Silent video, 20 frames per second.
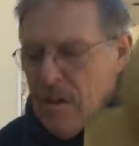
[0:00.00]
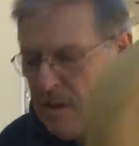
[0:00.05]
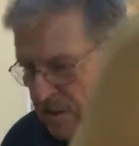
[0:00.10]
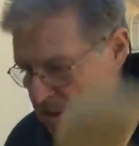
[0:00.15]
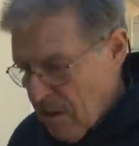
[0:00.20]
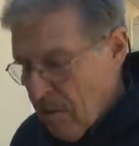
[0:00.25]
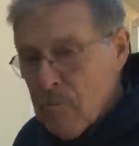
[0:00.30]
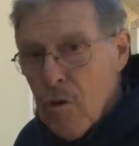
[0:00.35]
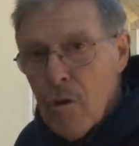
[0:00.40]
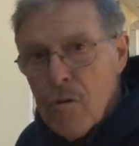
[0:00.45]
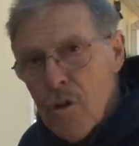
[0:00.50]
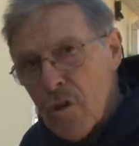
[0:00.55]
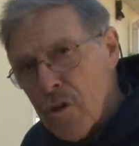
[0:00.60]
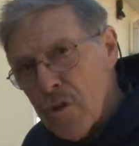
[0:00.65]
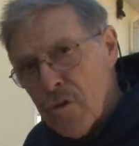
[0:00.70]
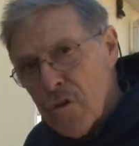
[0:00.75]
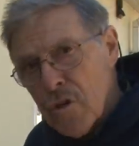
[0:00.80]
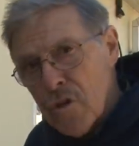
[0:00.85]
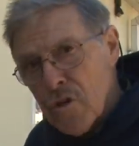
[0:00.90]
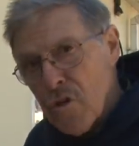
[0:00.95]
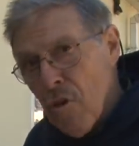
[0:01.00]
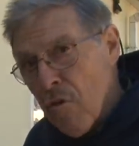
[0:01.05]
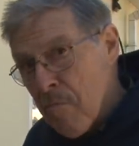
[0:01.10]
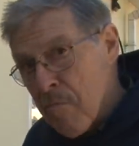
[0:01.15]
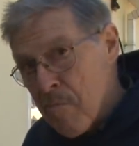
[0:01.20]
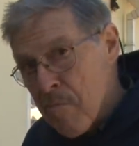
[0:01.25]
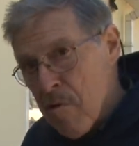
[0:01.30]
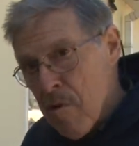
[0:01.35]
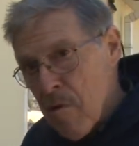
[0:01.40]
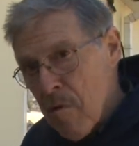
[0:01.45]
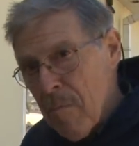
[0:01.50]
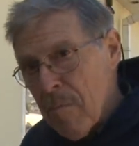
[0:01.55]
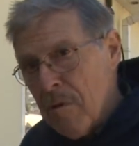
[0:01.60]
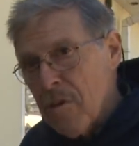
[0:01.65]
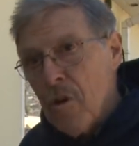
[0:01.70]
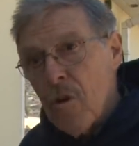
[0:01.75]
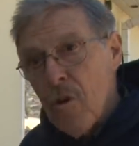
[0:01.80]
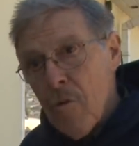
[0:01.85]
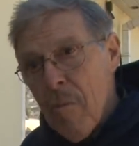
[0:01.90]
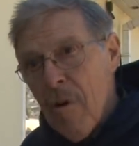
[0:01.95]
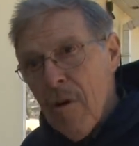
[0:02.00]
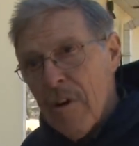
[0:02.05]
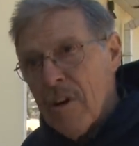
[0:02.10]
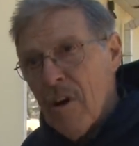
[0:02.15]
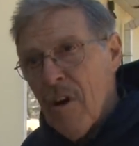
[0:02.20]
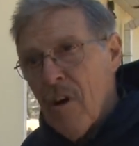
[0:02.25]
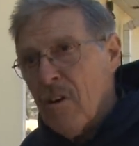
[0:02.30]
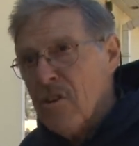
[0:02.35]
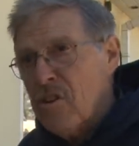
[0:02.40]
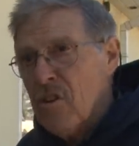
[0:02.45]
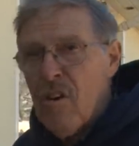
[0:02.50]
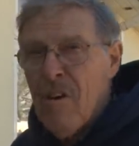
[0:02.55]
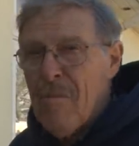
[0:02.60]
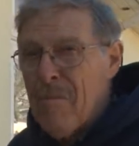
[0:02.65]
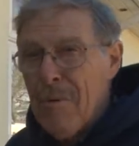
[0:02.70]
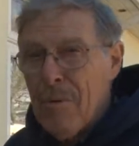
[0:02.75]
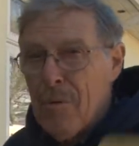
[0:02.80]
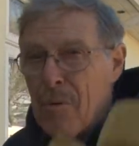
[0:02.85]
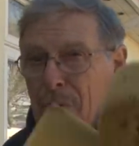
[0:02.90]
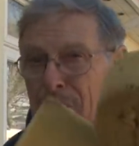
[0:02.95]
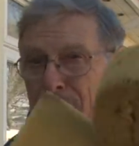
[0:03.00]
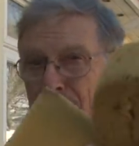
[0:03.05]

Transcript: Sometimes I use a soft broom to do my car because I can't bother with